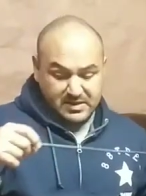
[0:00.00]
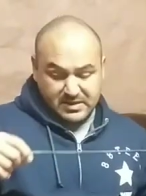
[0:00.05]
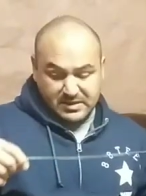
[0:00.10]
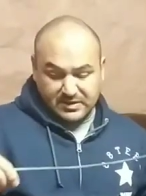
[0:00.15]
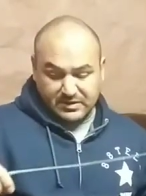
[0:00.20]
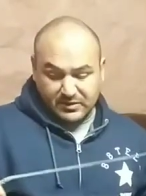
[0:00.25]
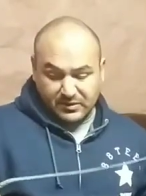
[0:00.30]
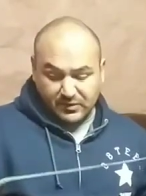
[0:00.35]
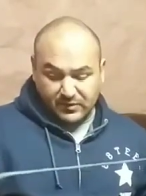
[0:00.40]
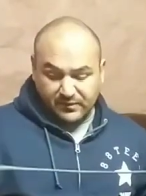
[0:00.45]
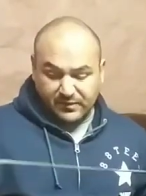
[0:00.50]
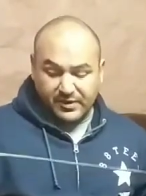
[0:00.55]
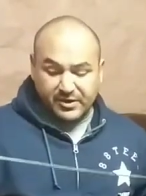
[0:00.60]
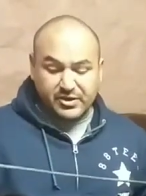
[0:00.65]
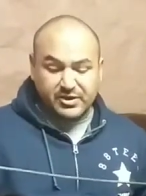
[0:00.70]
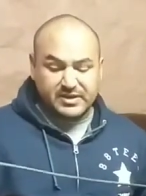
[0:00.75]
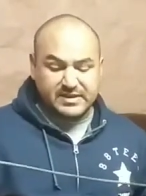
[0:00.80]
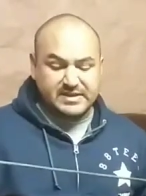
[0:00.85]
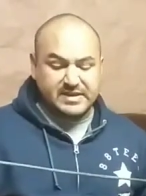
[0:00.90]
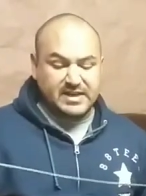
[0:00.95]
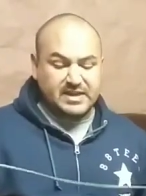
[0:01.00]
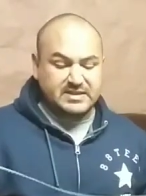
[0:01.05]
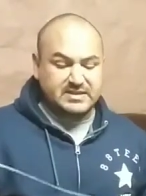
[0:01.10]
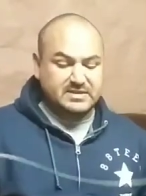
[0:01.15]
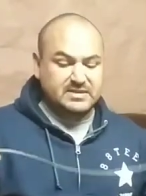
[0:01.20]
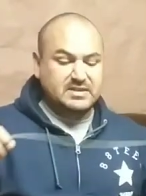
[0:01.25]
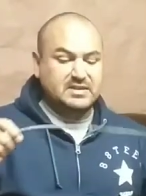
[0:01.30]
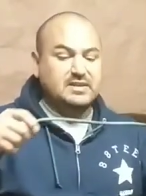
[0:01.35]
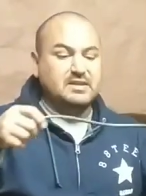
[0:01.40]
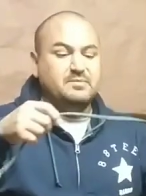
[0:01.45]
So very good
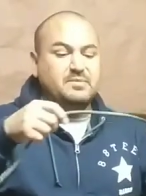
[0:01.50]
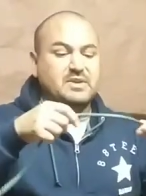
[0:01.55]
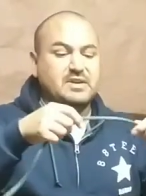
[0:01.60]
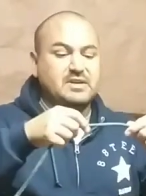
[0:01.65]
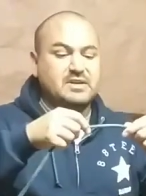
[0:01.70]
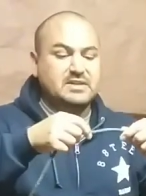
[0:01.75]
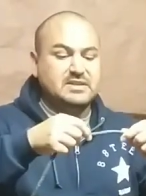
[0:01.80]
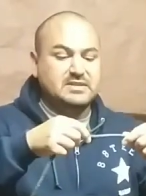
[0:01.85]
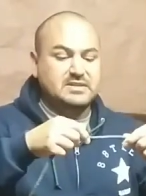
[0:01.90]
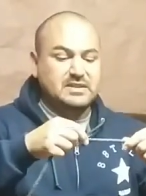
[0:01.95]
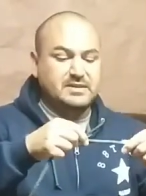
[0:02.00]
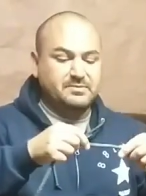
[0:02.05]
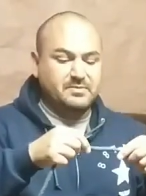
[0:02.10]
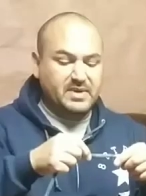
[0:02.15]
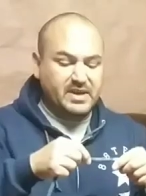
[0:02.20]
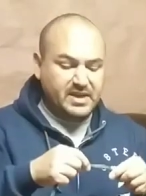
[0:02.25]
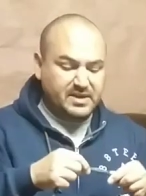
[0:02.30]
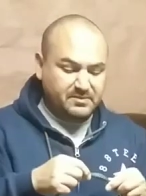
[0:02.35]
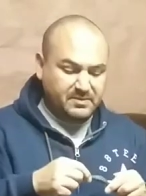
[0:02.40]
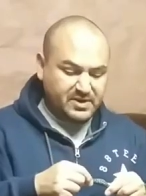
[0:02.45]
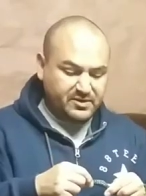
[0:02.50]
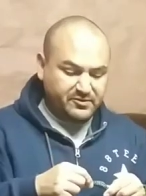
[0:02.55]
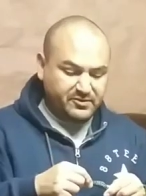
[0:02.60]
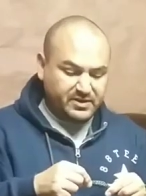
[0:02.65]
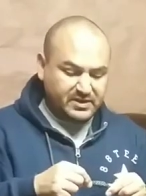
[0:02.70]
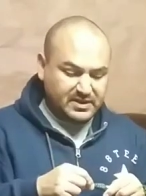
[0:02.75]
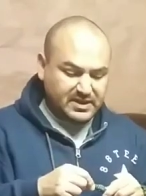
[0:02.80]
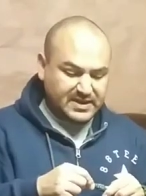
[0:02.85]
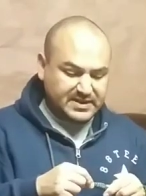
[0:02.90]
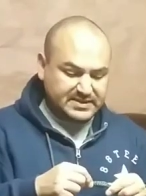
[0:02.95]
test, because it made me
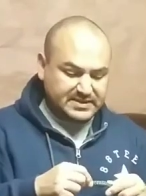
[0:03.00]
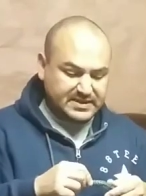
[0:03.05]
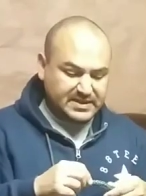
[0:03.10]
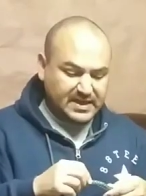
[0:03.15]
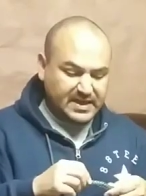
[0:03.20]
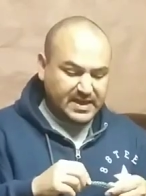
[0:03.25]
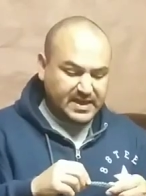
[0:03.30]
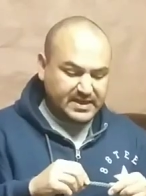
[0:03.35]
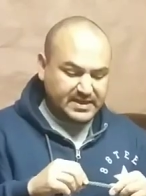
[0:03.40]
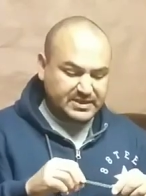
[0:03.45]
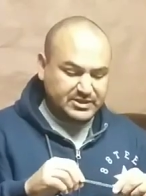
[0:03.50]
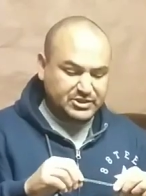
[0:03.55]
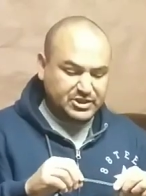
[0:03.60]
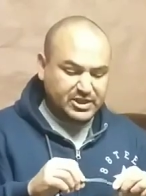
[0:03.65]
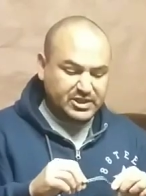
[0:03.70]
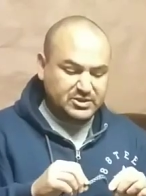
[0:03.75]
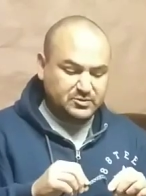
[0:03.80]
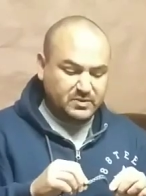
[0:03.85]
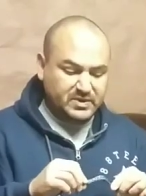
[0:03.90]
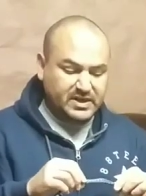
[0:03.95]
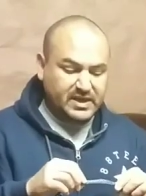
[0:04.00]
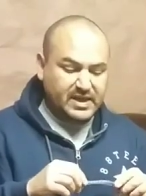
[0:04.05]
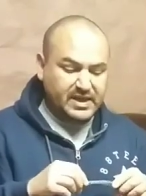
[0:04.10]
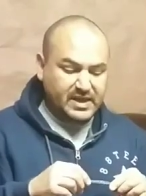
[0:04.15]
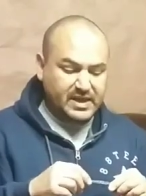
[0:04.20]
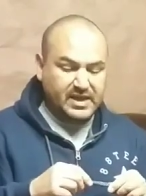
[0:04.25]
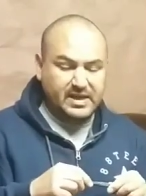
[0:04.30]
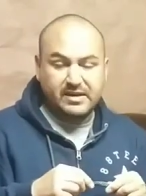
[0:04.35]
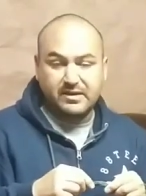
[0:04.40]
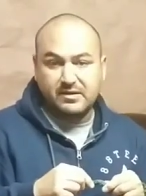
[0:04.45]
realize that I had to change what I
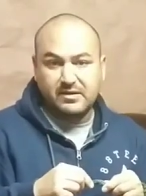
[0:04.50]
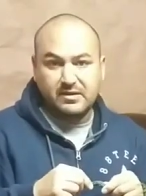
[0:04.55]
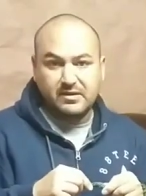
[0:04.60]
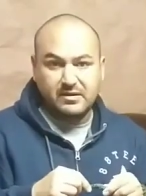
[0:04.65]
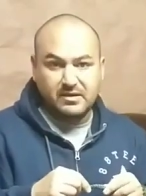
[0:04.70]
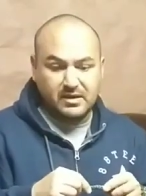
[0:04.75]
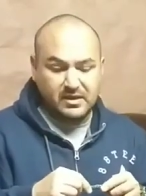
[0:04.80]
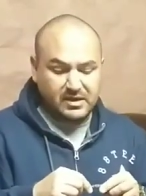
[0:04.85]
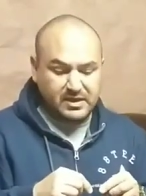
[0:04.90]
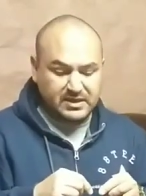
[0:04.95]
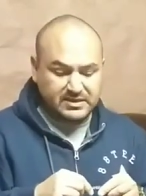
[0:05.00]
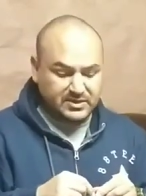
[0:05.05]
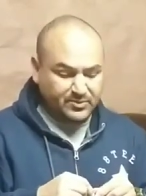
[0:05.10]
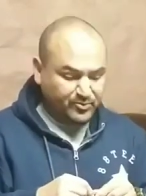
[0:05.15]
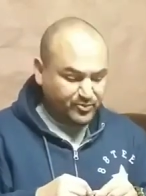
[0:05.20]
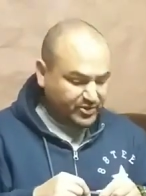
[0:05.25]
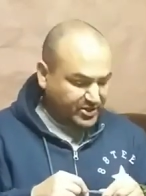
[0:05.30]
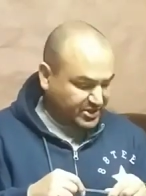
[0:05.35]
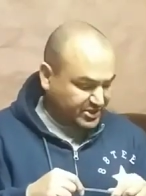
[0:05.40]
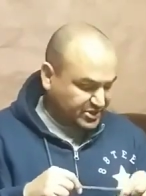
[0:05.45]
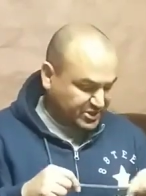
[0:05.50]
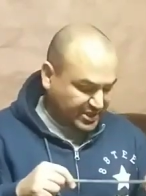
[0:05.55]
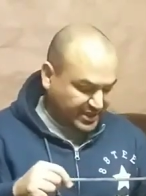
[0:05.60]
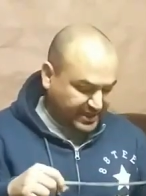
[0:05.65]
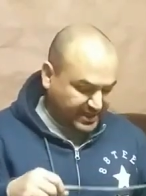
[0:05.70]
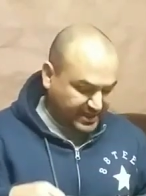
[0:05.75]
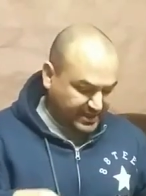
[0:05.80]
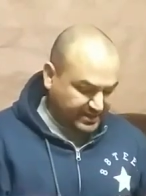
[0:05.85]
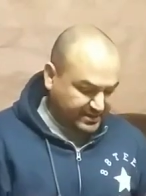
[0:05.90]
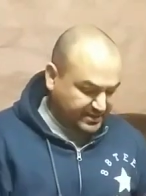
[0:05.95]
had as a bridge. I
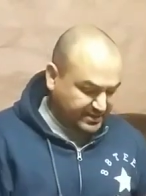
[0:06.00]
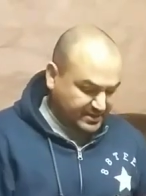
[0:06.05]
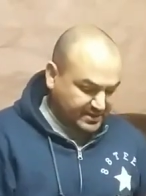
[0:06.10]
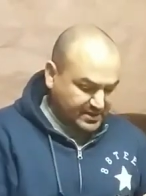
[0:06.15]
had